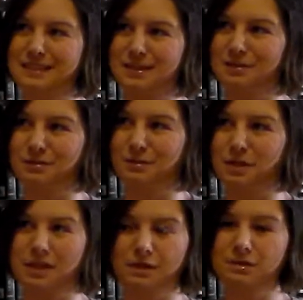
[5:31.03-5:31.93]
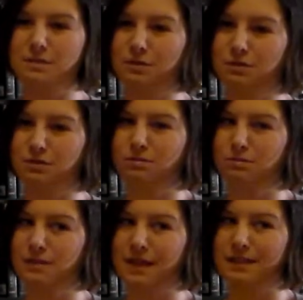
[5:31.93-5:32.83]
So there was about,
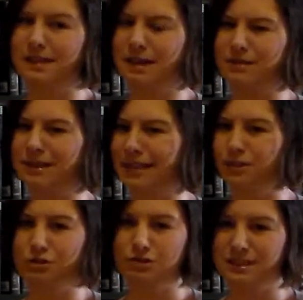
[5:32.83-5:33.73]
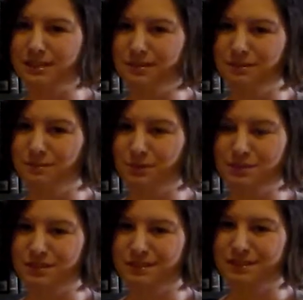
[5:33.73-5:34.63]
I think I read like 13
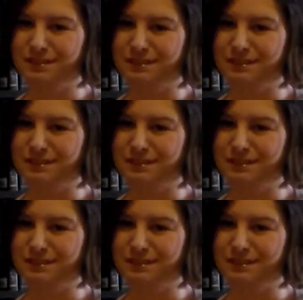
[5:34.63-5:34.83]
books